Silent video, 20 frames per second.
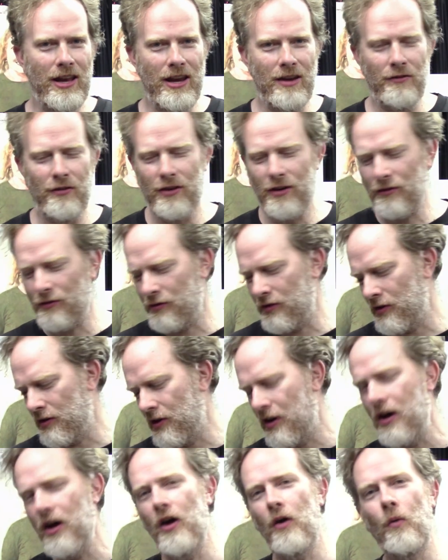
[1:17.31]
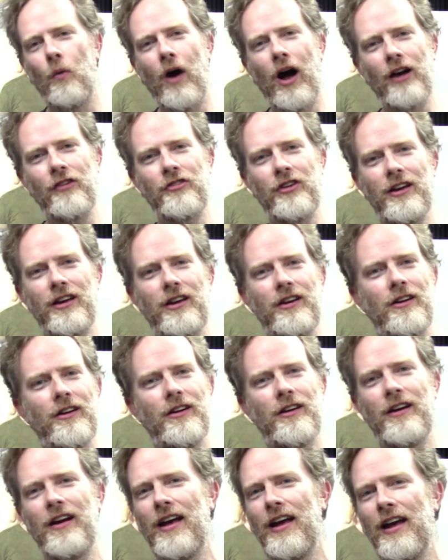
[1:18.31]
Even if you're watching
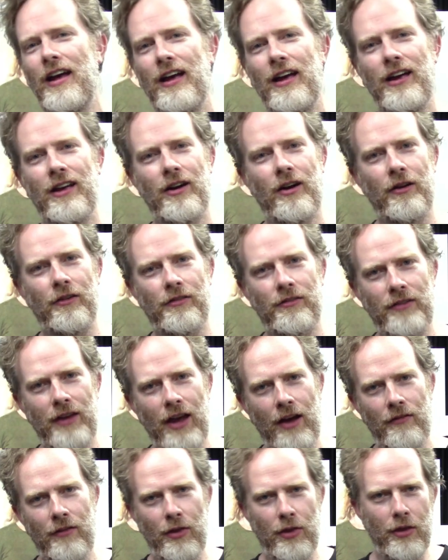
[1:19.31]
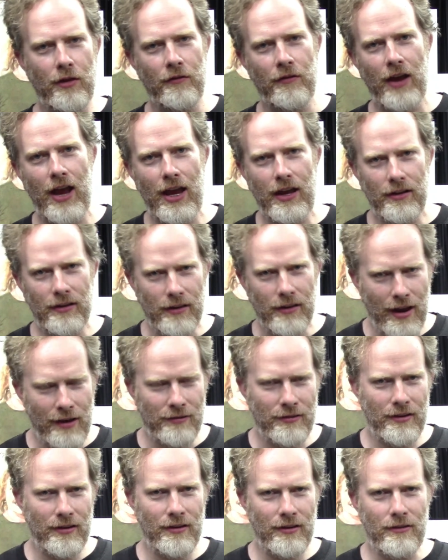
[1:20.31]
here in our seventh of eight
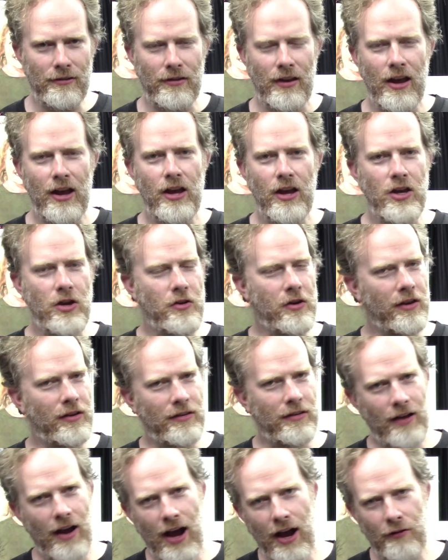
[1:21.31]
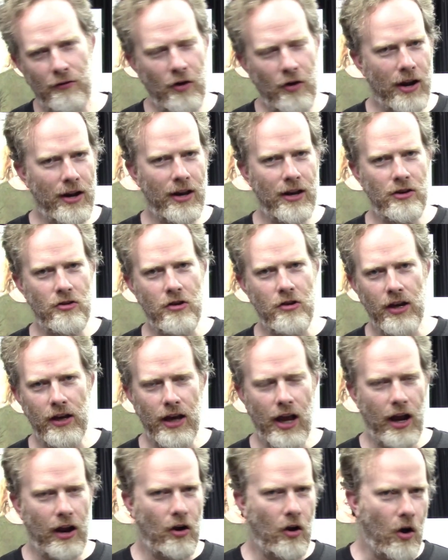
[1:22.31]
lessons, you can dive right in, you can
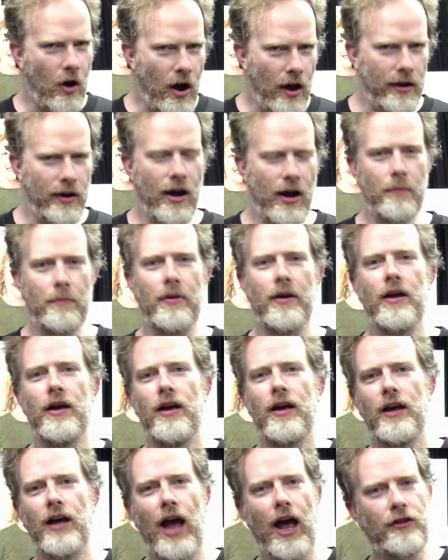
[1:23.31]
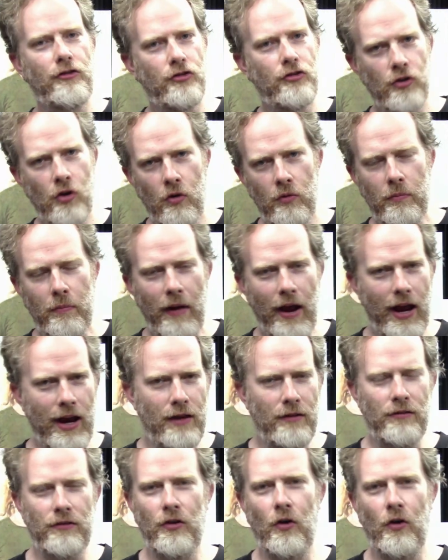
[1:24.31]
get caught up at your own pace.